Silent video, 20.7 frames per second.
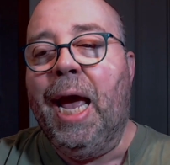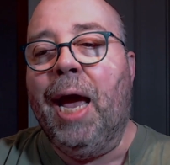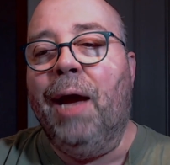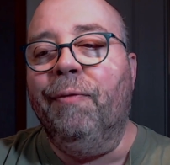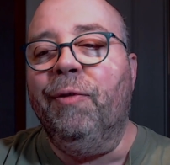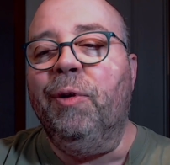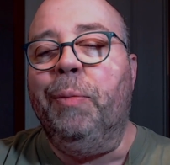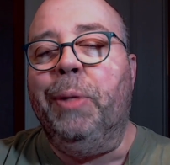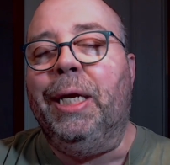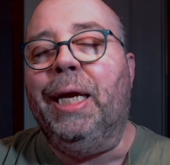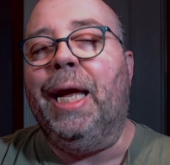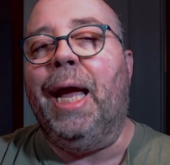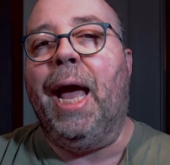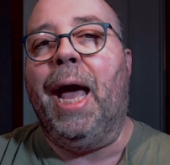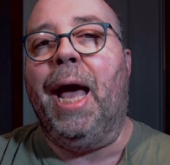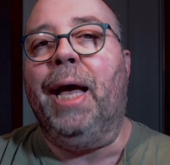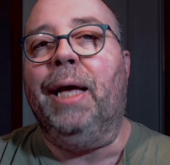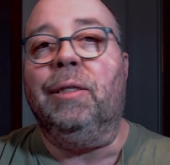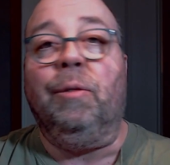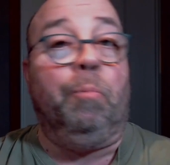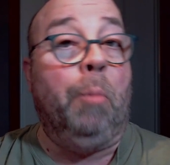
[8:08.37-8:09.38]
Everybody
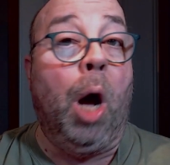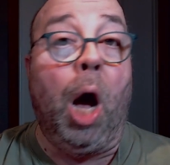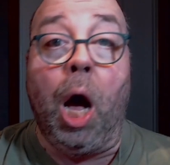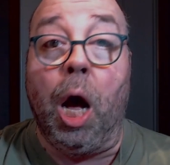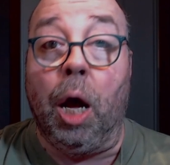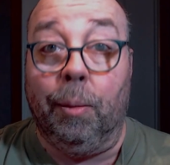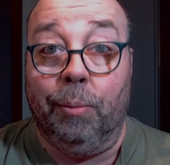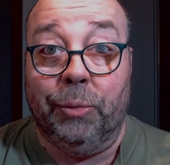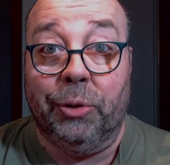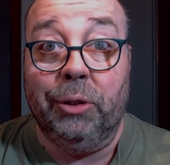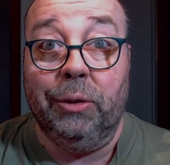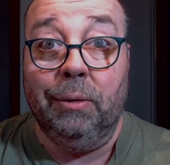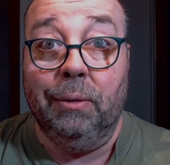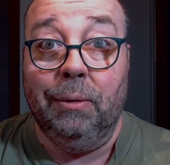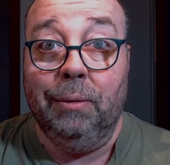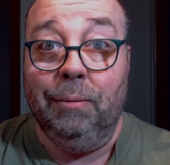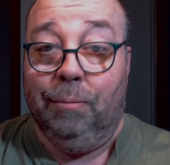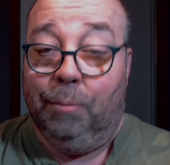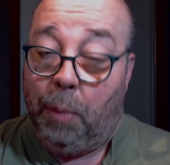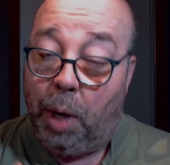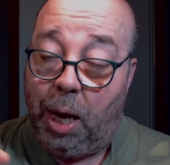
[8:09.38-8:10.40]
has moms.
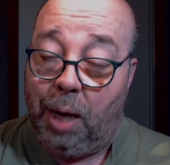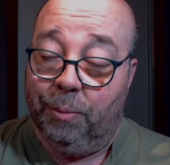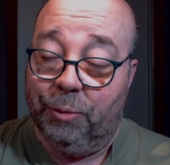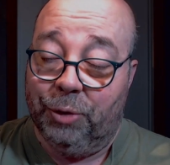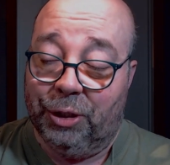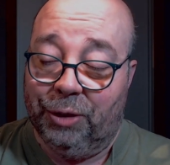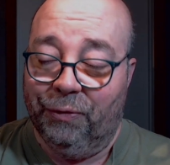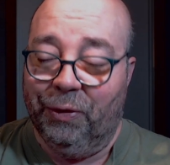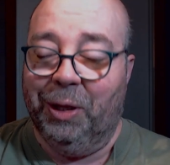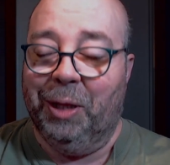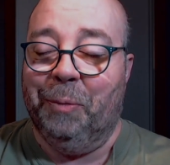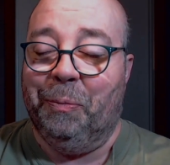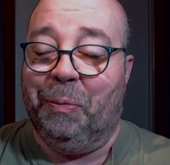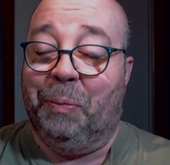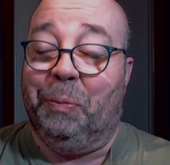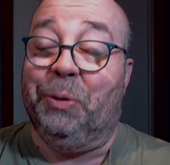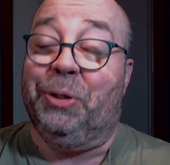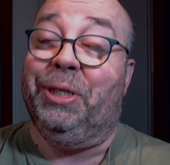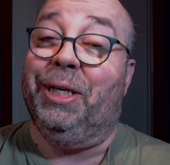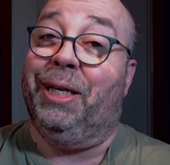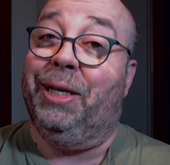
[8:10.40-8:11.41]
Moms develop a
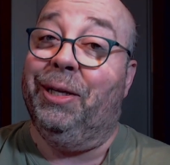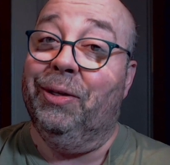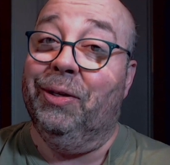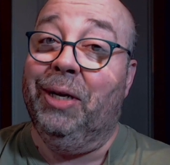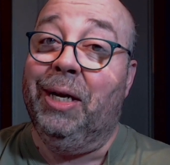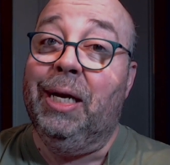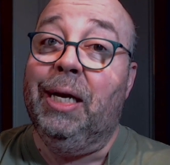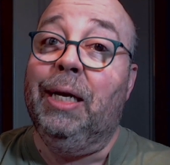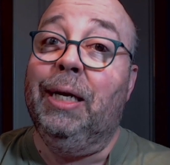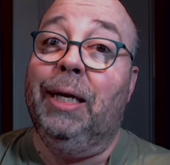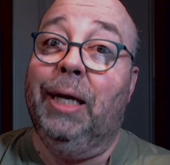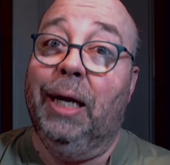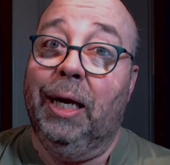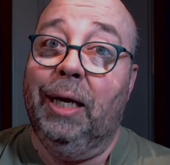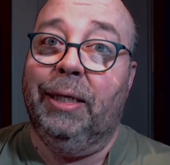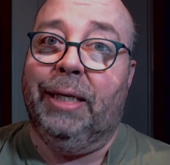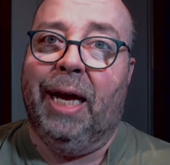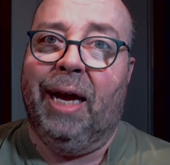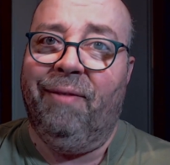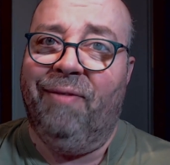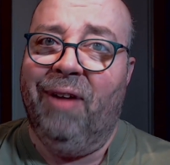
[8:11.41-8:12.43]
particular
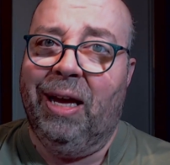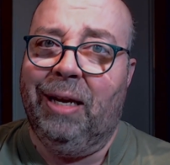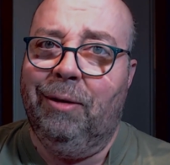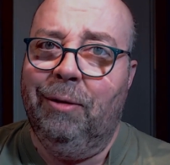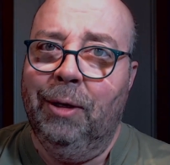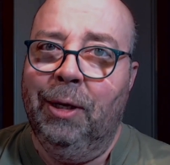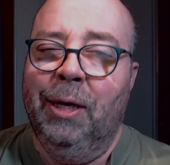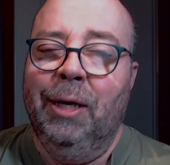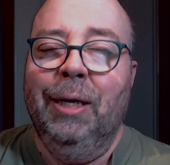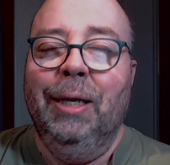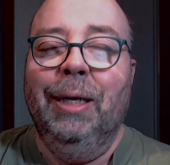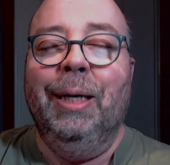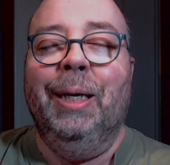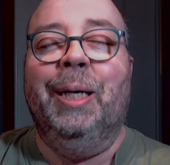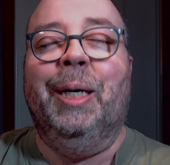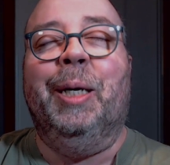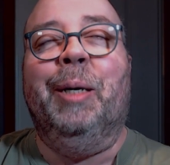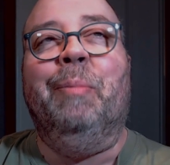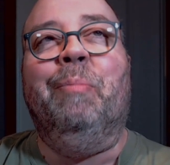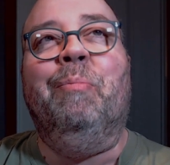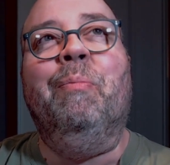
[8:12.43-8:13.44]
kind. David,
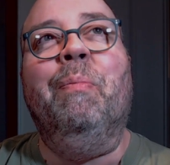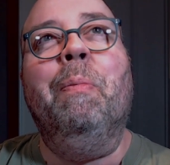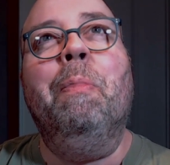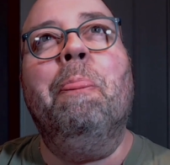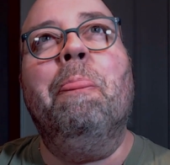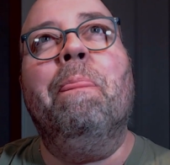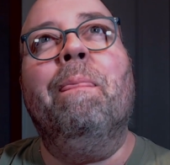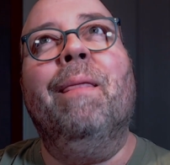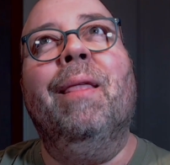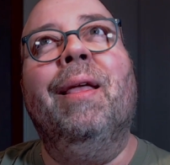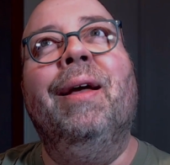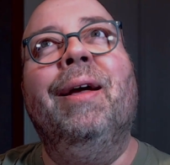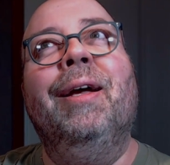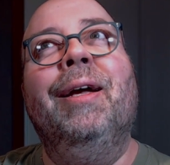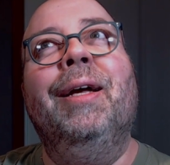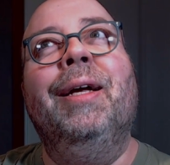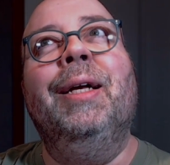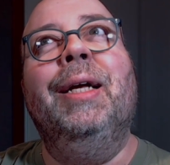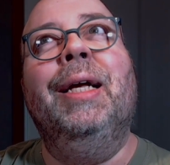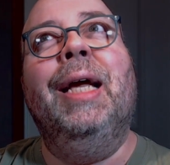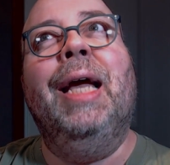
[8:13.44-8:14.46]
um,
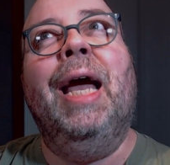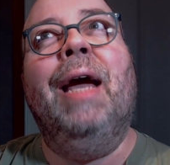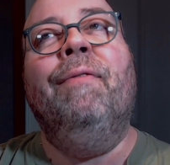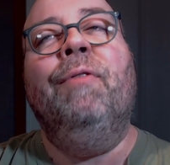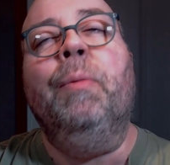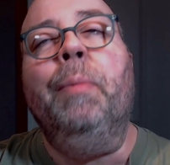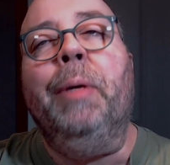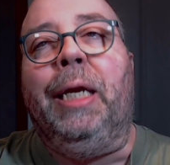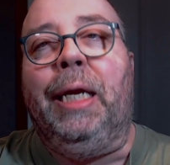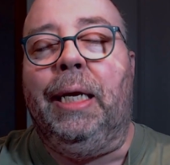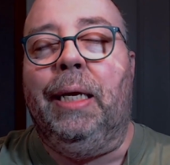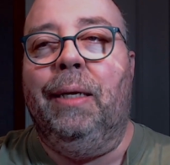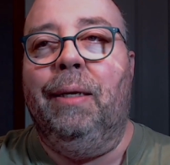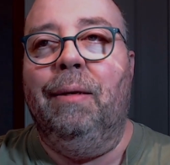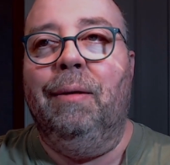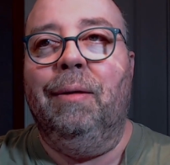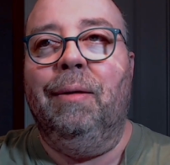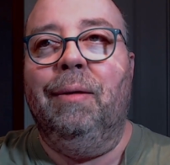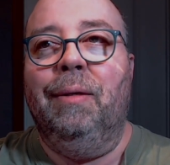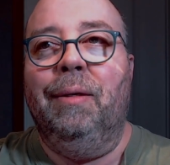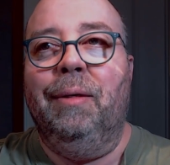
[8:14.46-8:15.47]

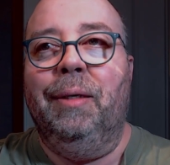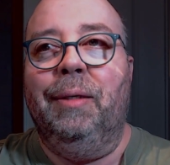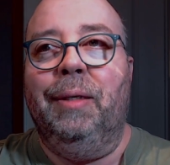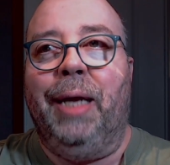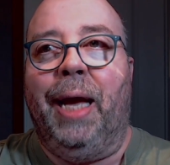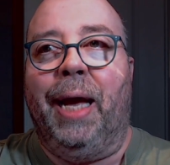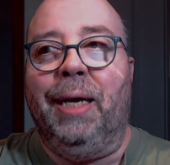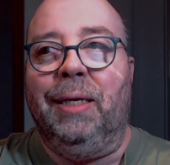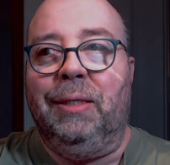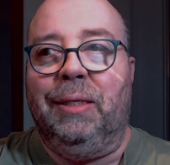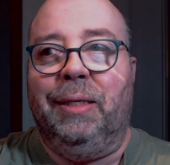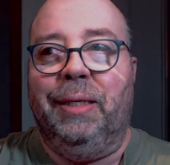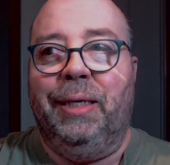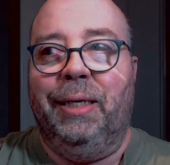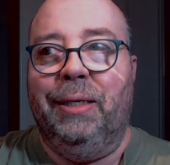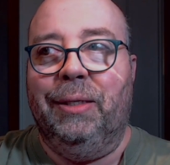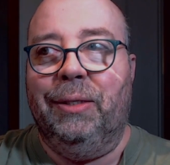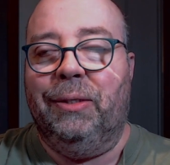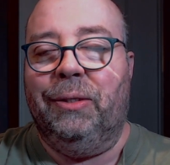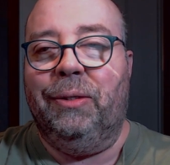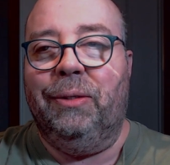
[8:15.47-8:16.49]
everybody has
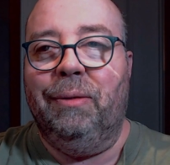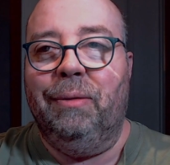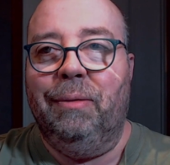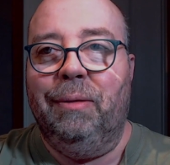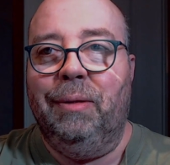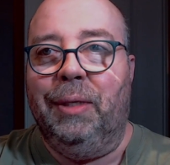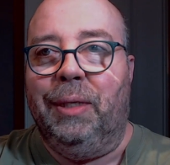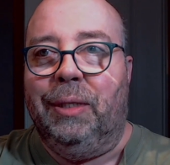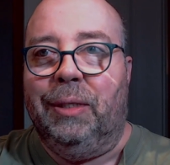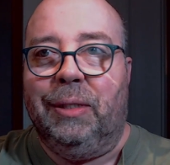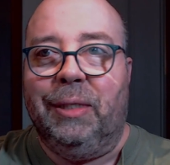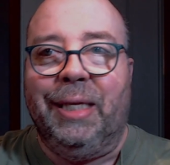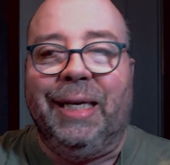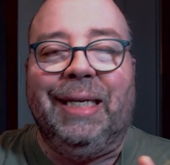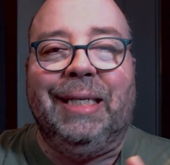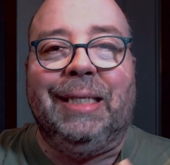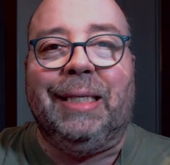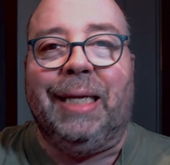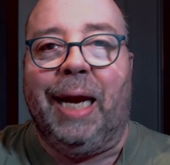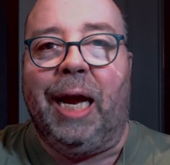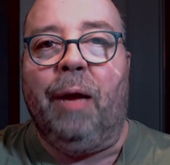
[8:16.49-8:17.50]
these these
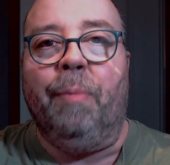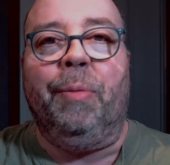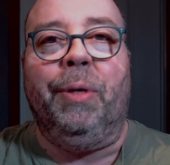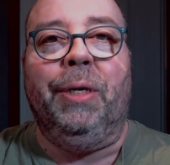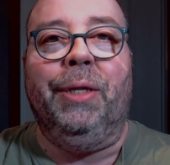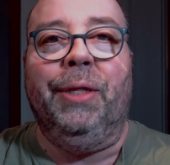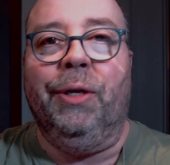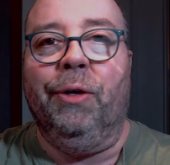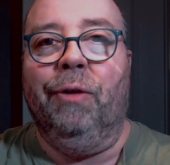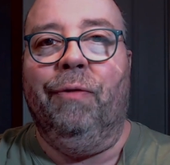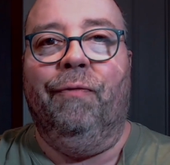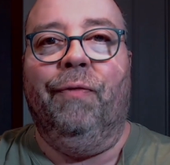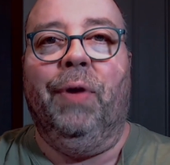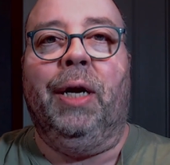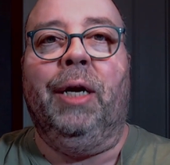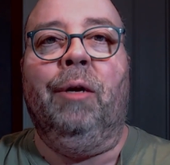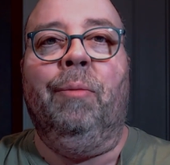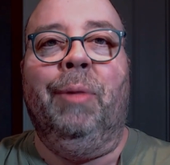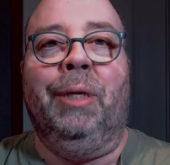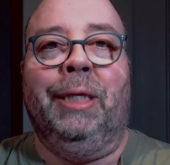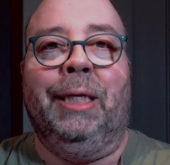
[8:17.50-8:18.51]
things that happen in their
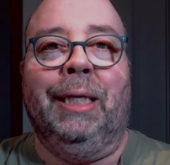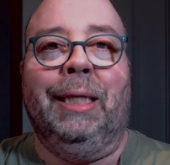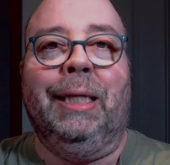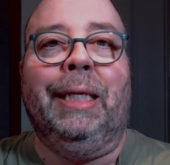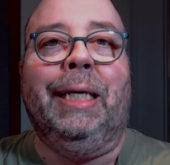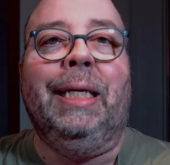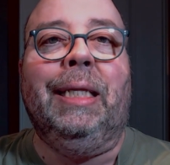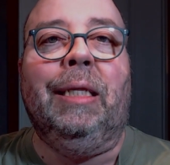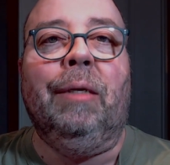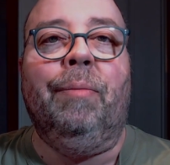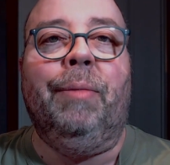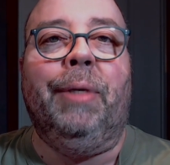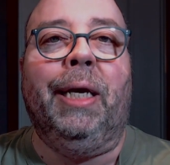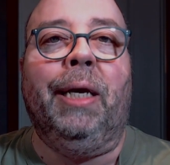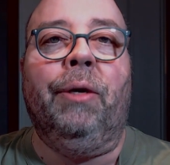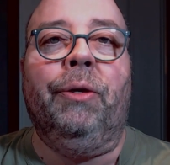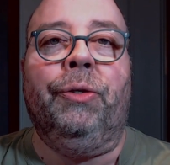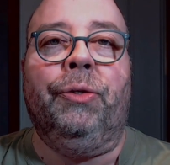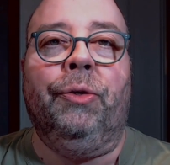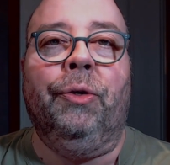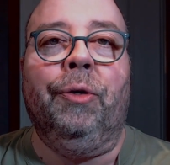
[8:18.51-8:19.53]
environment that lead them
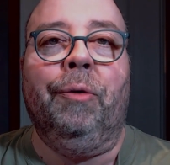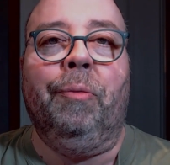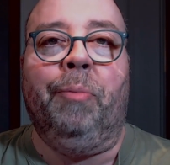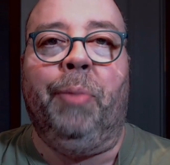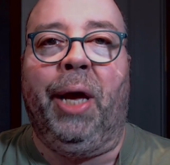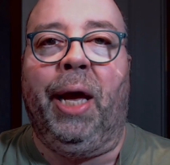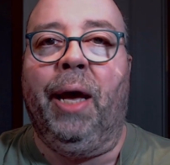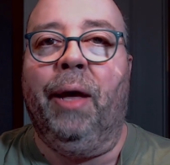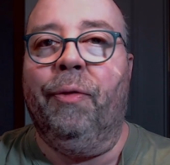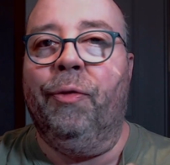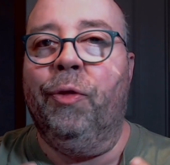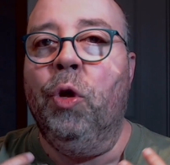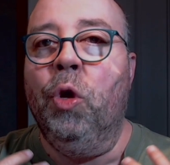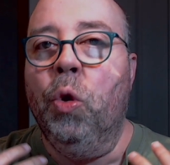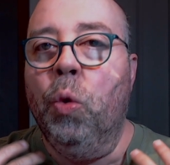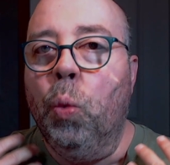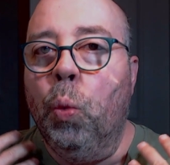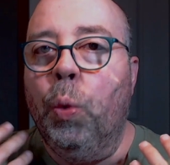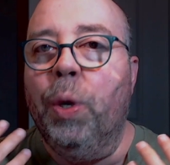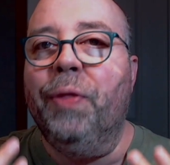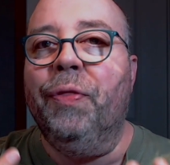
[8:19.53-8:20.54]
down a certain path
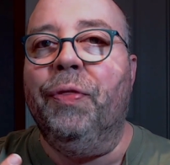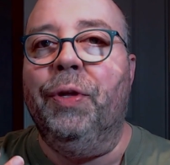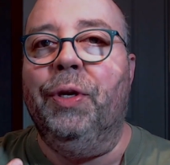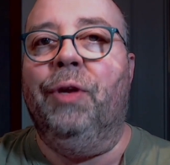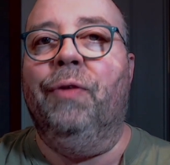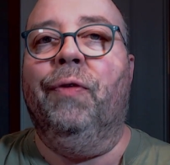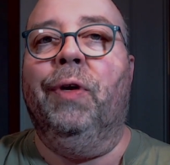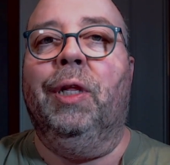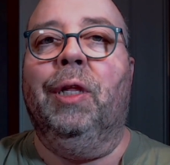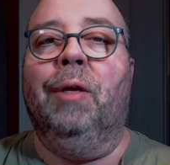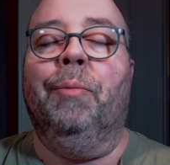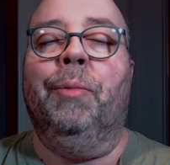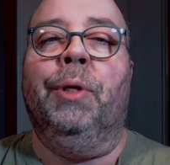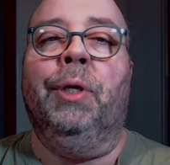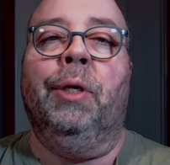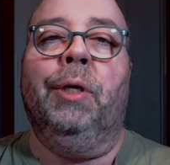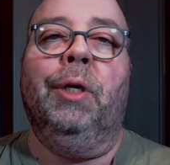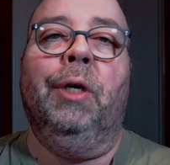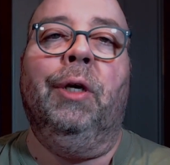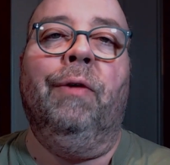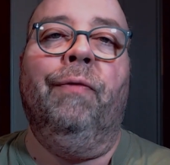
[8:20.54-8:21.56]
with the
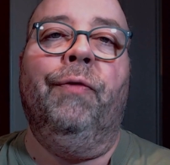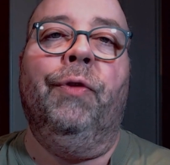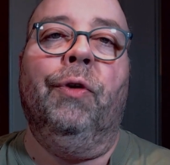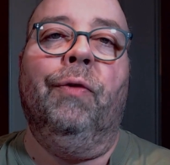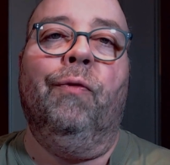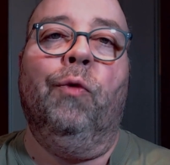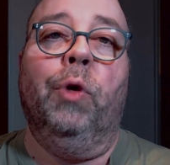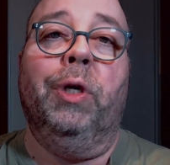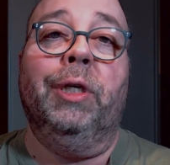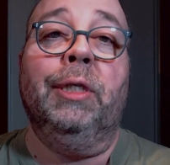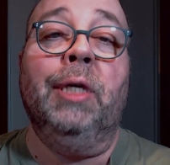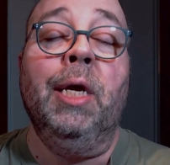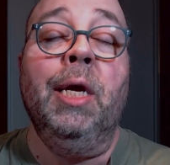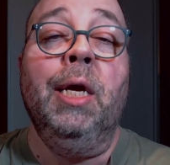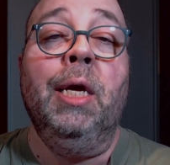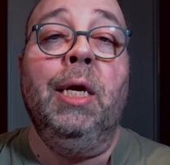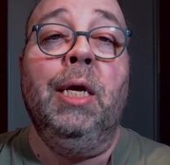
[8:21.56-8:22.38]
development of their voice.